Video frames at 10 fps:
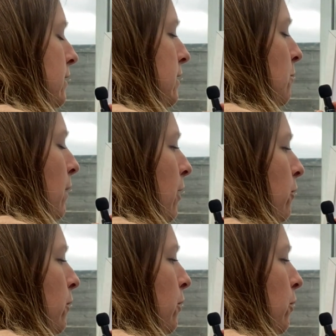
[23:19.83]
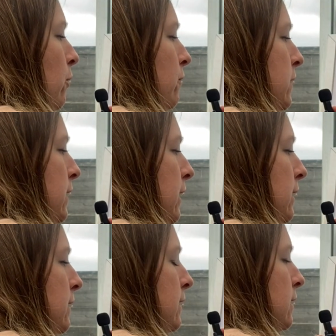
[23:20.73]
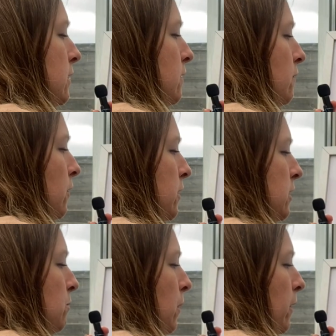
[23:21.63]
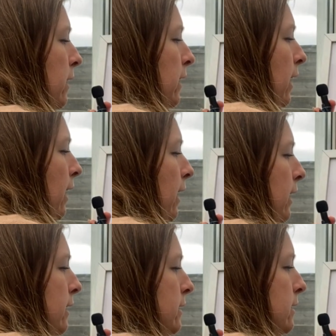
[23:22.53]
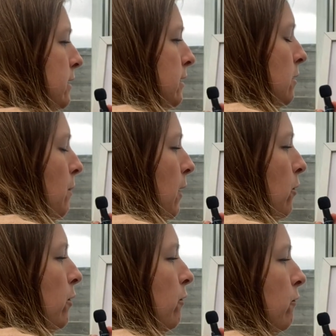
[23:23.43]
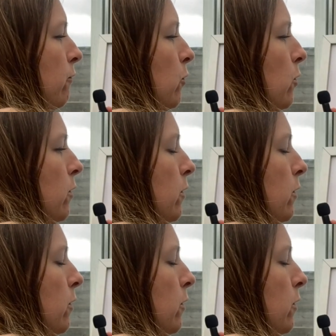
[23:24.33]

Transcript: to the power of 6 divided by 8 to the power of 4.